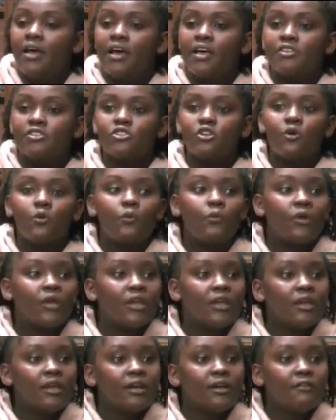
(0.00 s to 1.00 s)
And so
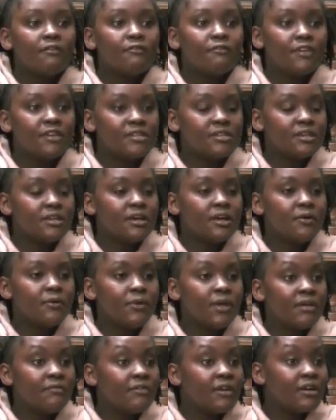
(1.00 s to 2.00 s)
we
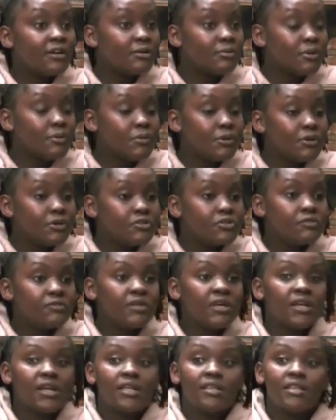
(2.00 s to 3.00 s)
are vulnerable because of
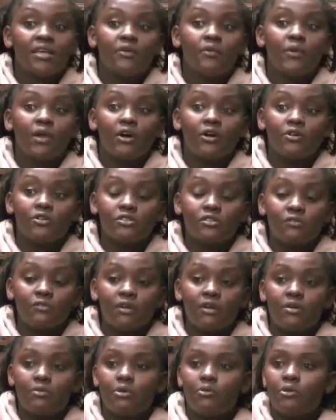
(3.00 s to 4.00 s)
that. And then we are also
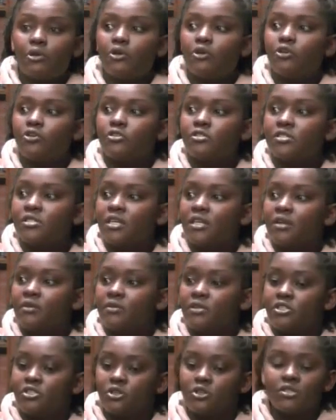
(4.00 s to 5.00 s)
vulnerable because the
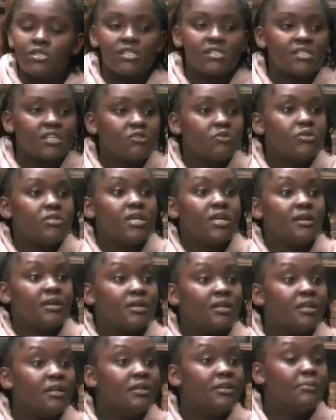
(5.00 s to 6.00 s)
resources that we
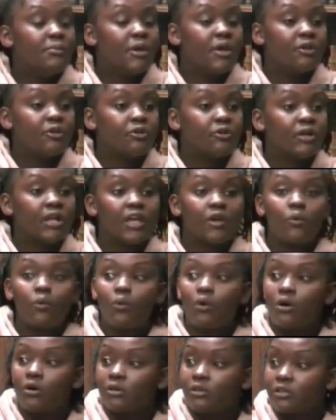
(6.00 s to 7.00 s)
directly depend on, like
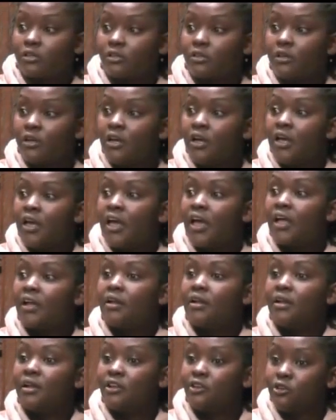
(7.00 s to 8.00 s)
water,
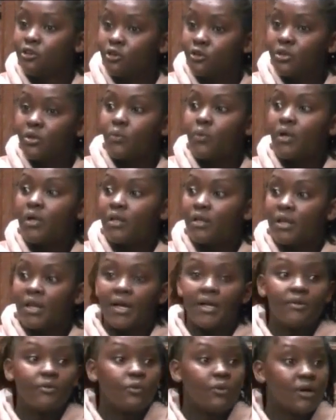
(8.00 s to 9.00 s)
and you know, the way
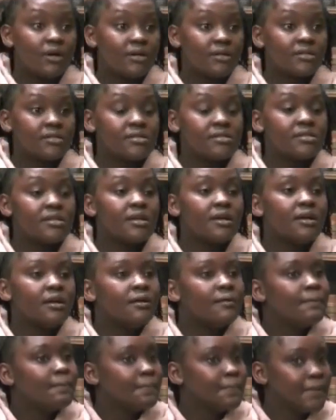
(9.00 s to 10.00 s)
land works,
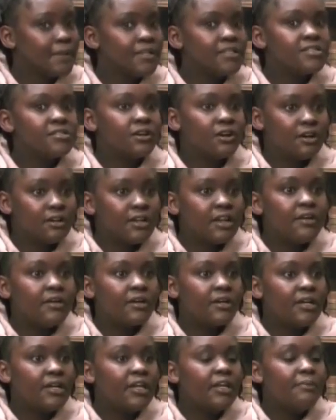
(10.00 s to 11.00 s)
is
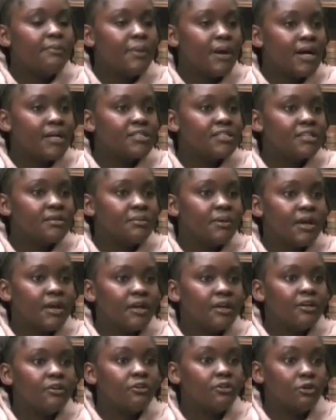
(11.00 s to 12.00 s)
directly impacted
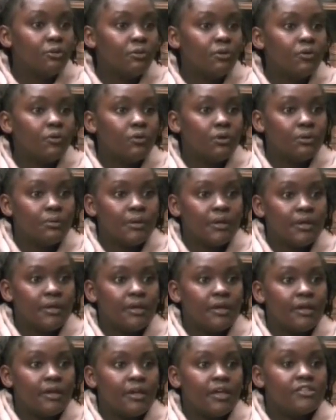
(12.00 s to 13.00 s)
by global
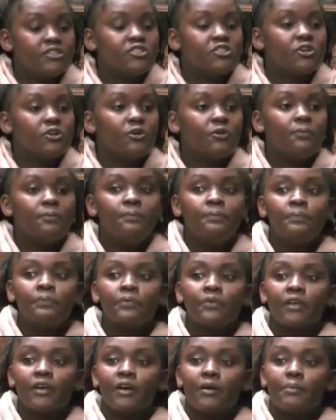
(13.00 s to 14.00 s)
warming. And so
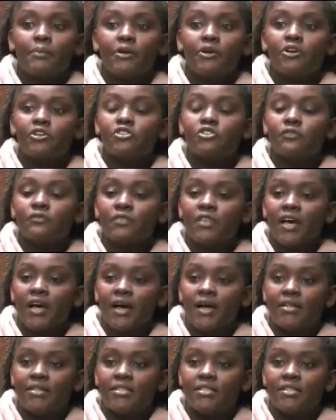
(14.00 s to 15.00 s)
because of
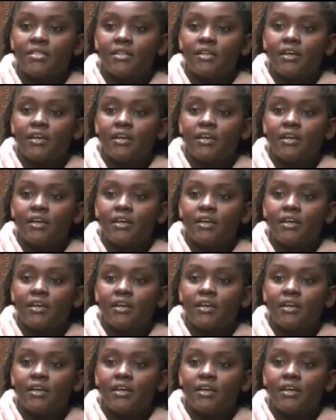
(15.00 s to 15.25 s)
that,